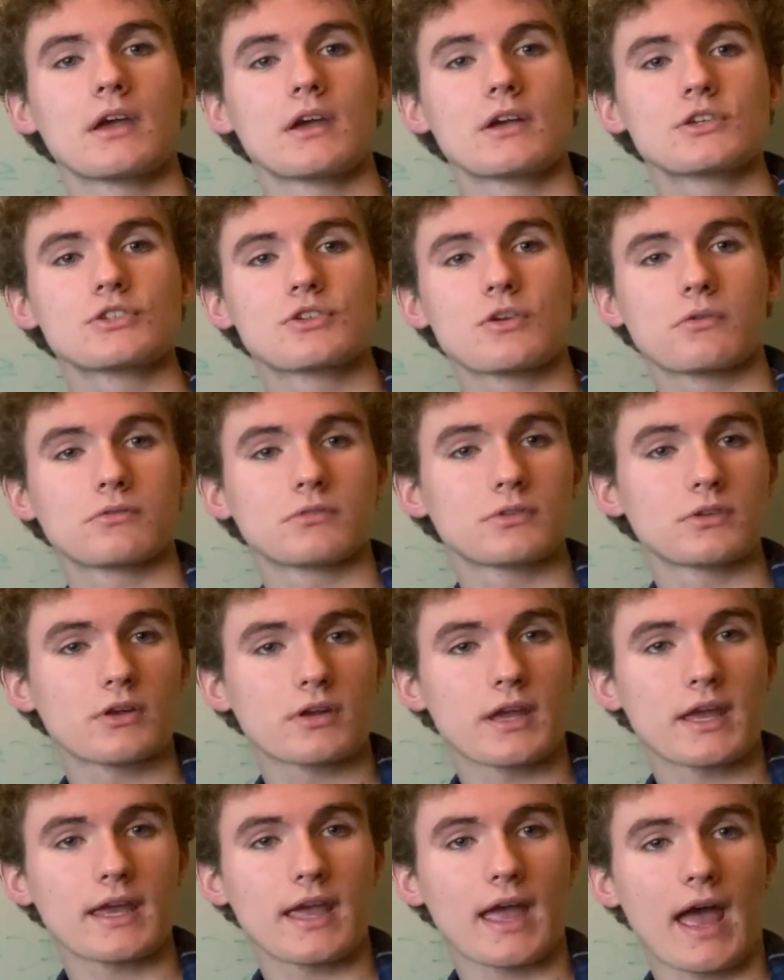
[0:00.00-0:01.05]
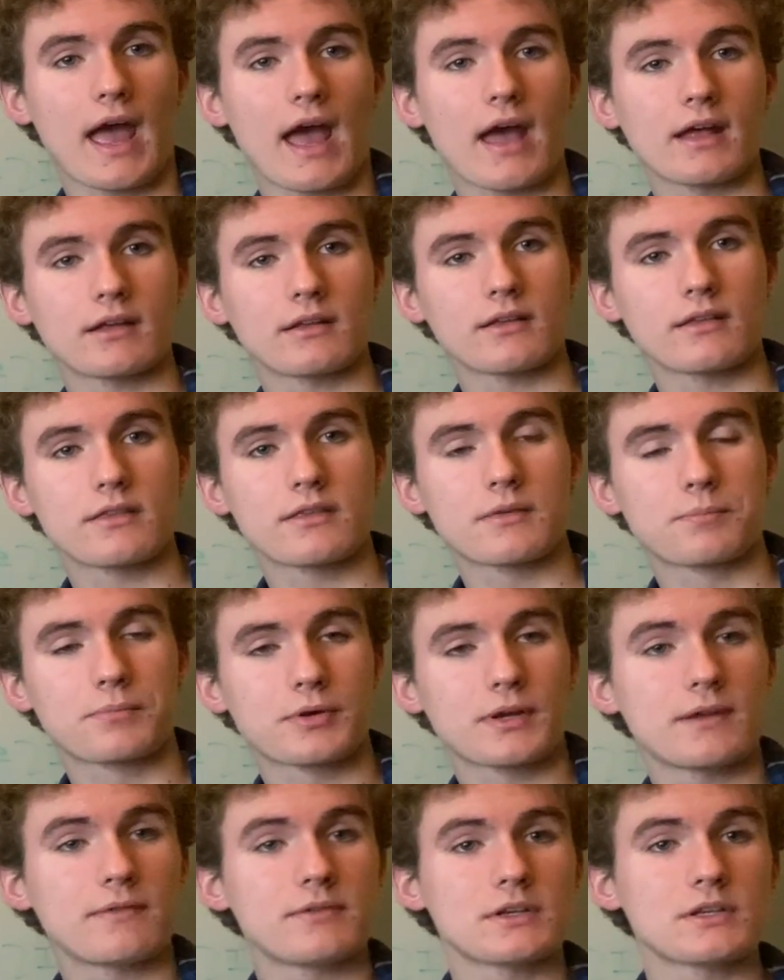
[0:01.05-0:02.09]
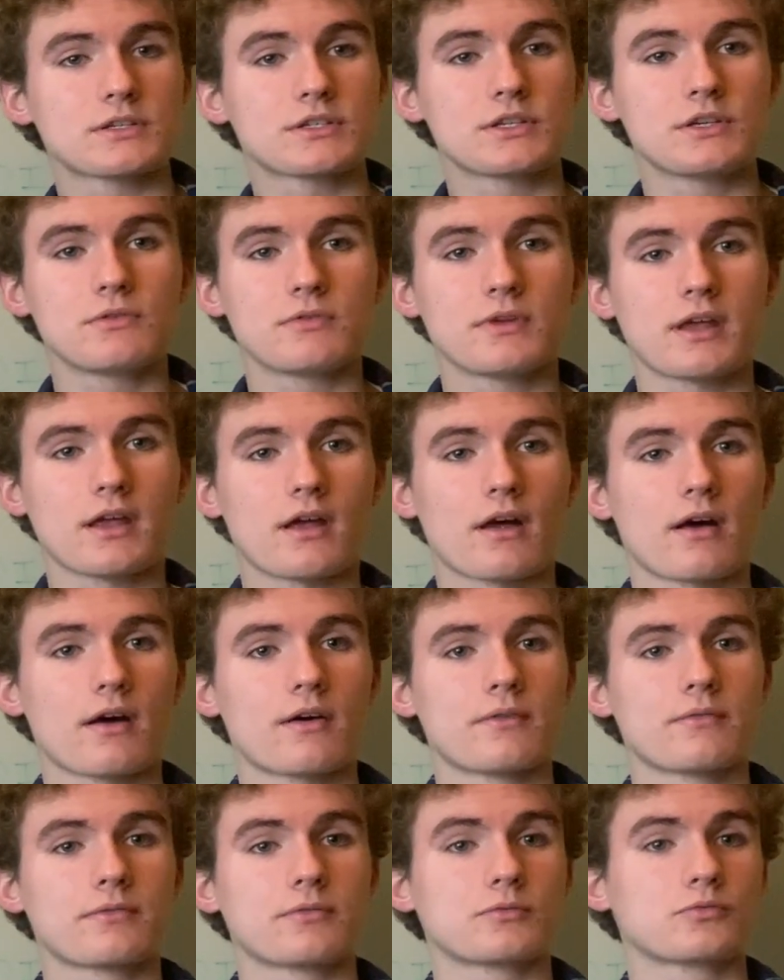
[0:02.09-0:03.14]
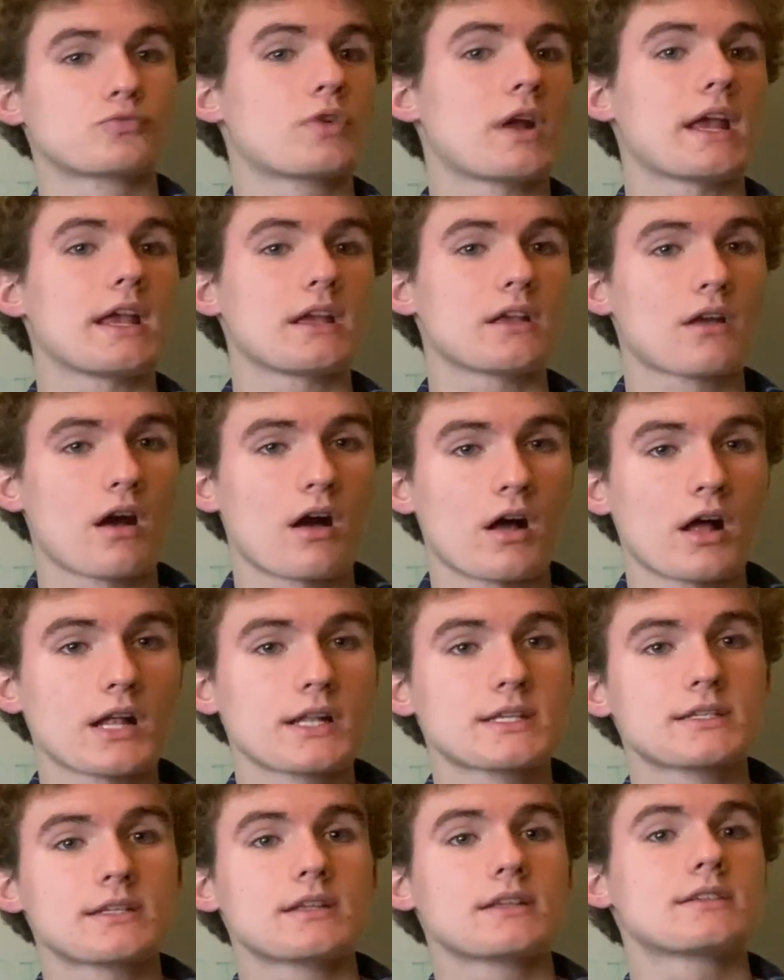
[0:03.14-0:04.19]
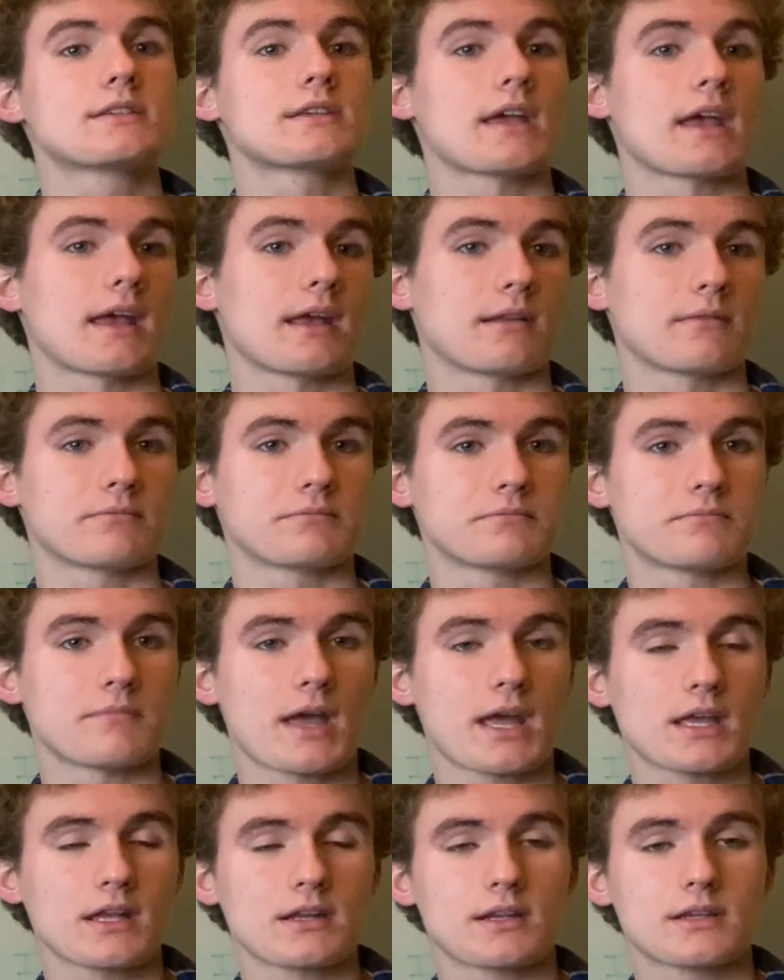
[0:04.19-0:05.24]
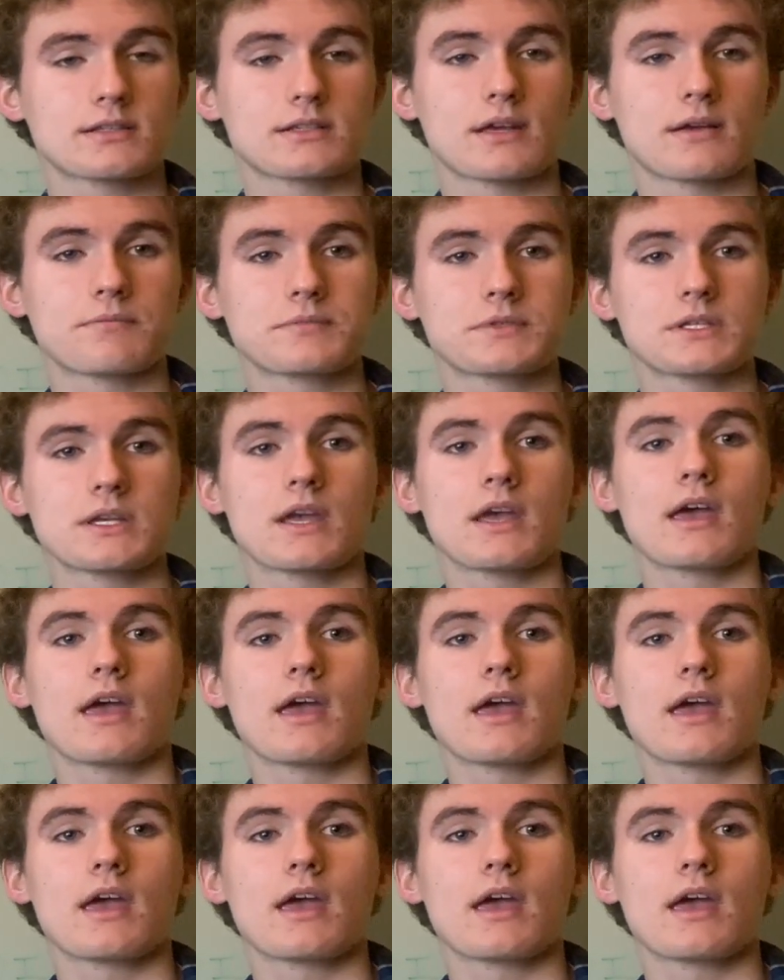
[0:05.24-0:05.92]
So looking at the previous unit of rate constants and mechanisms,